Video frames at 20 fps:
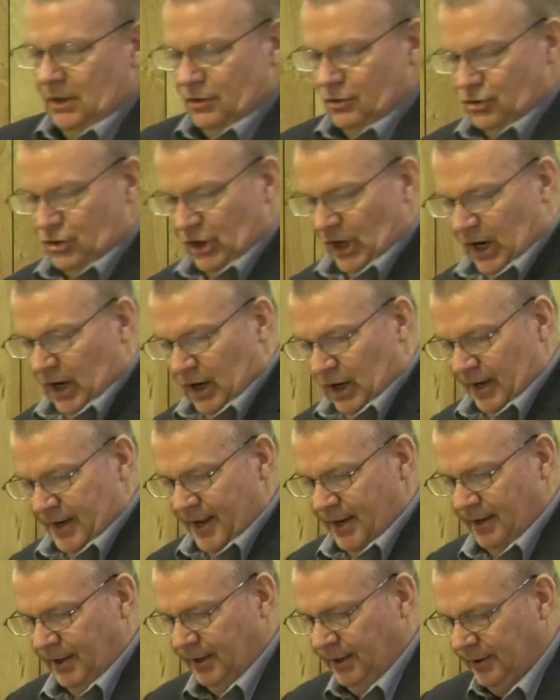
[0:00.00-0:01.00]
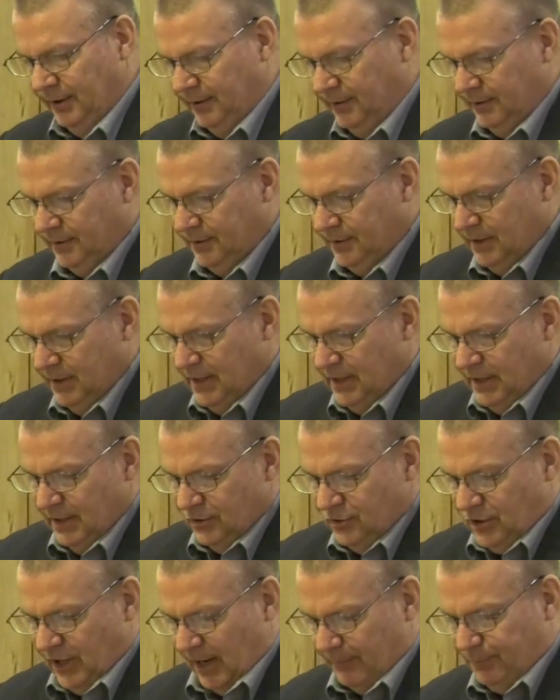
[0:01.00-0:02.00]
John
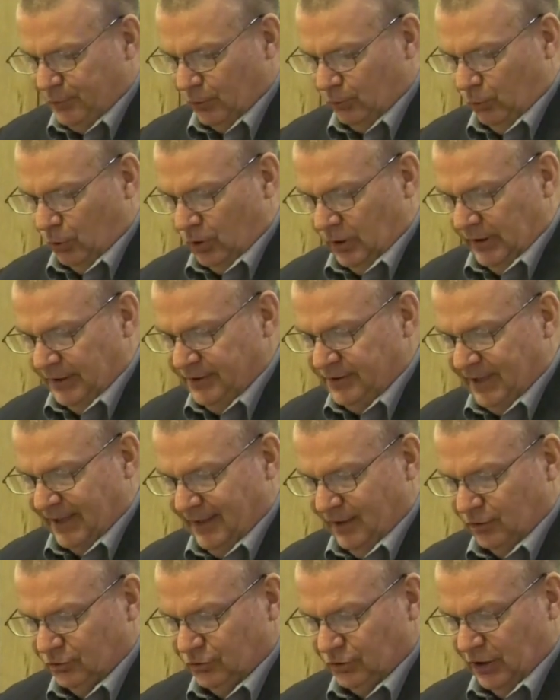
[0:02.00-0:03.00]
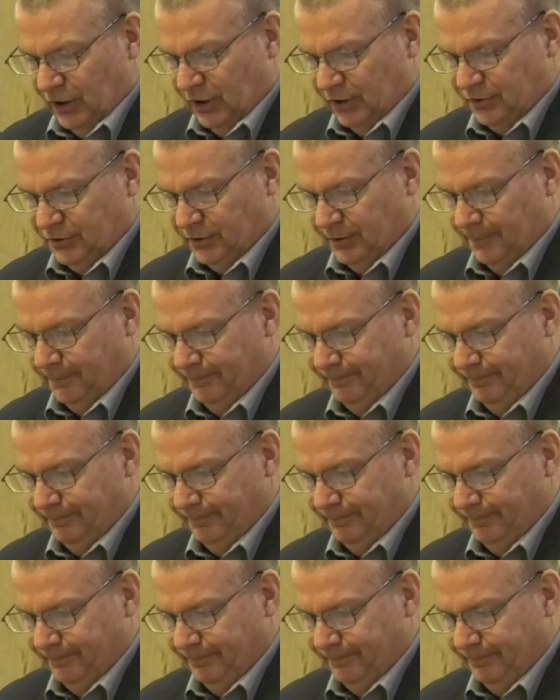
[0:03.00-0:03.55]
chapter 1 tells us